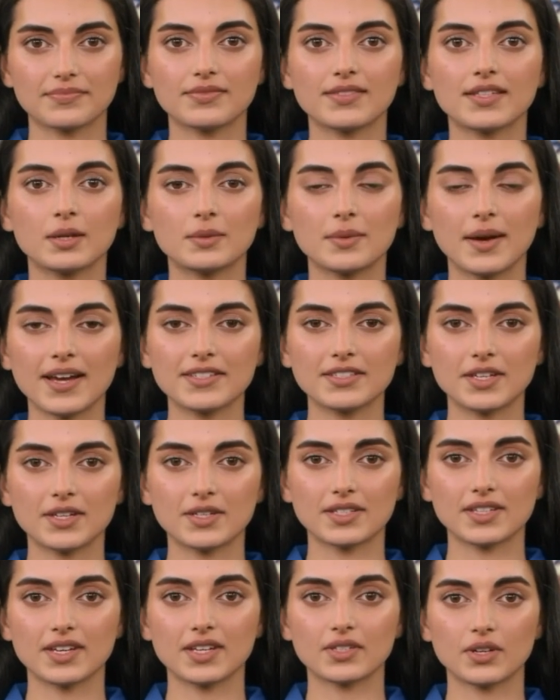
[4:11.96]

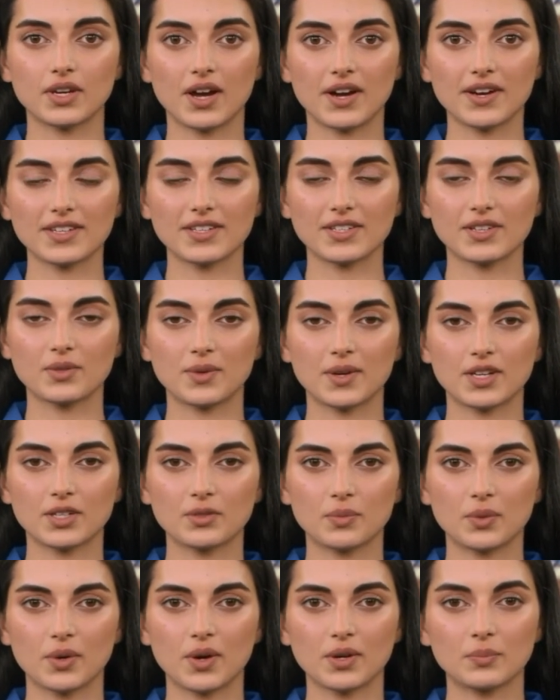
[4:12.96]
Collectors and connoisseurs
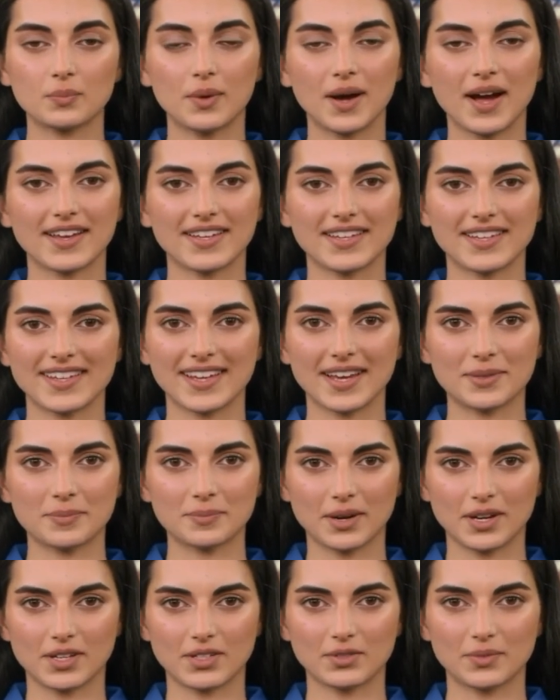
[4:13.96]
worldwide seek
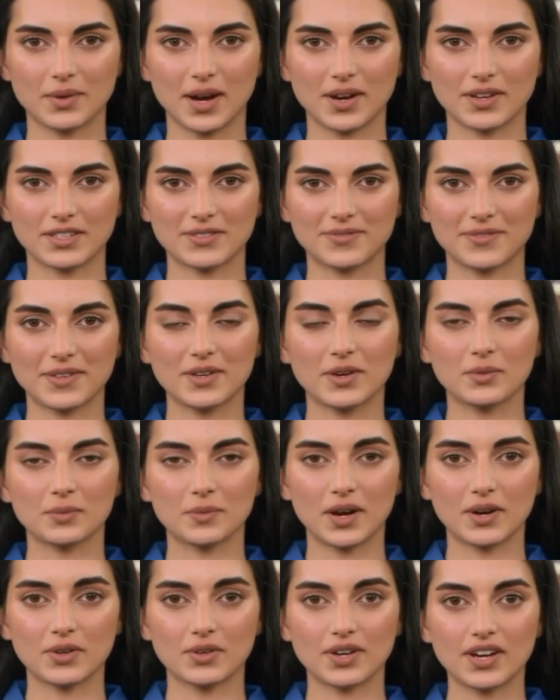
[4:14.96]
these rugs for their
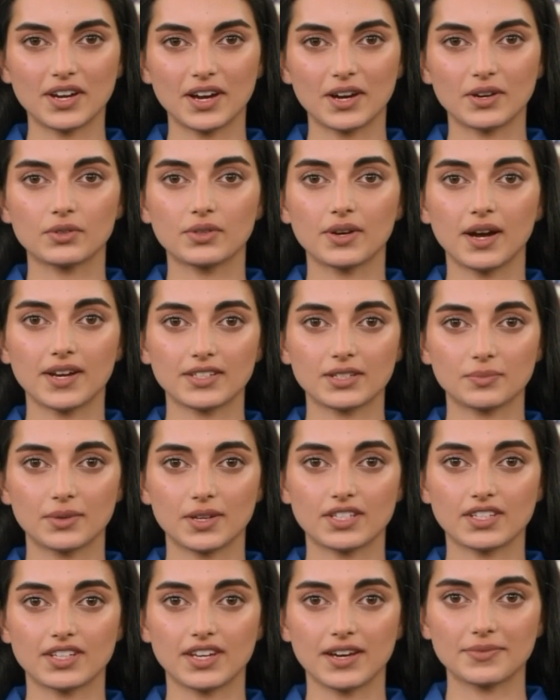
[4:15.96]
rarity and
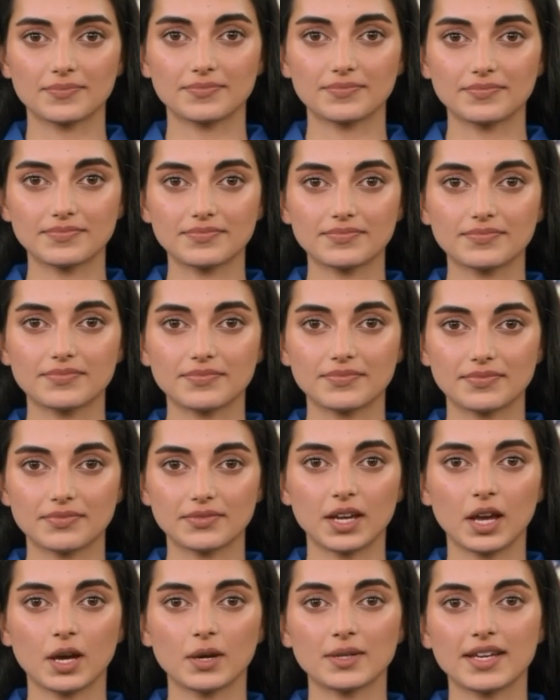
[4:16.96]
craftsmanship.
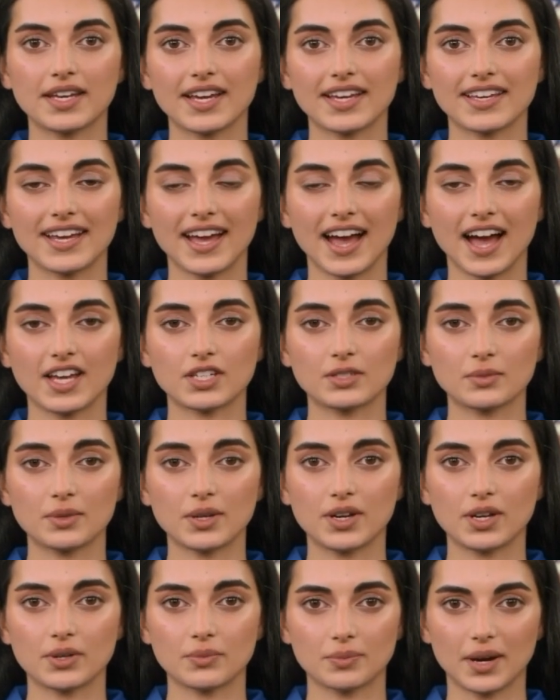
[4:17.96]
Owning a
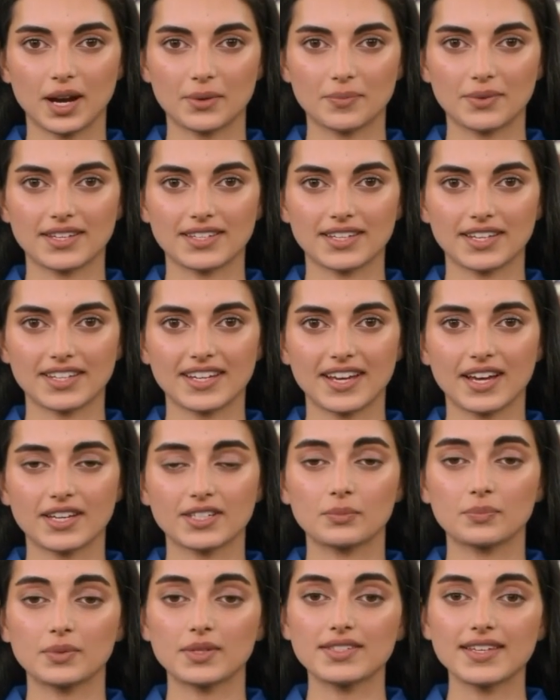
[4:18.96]
Kashmiri rug is akin
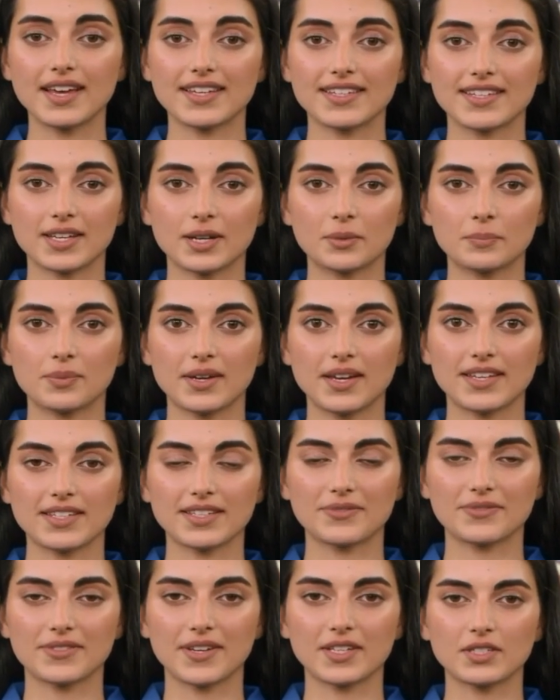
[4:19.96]
to possessing a piece
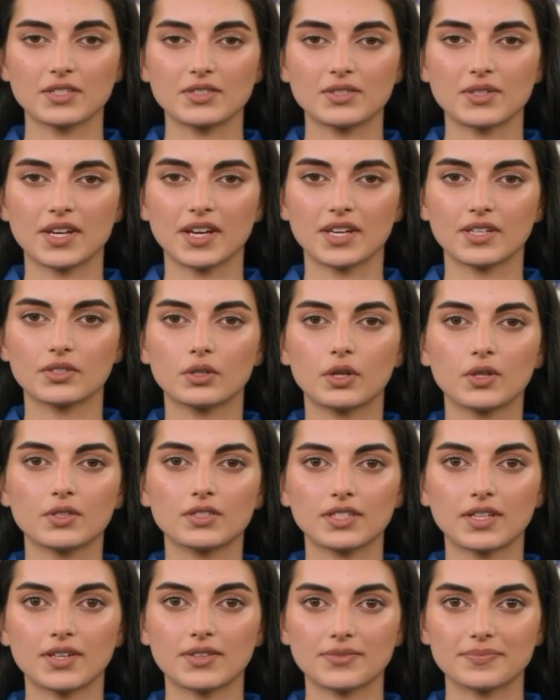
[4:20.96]
of history and
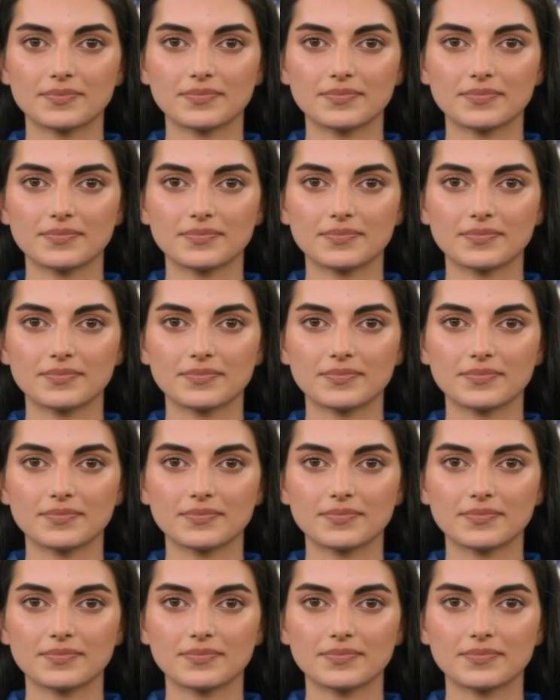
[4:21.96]
culture.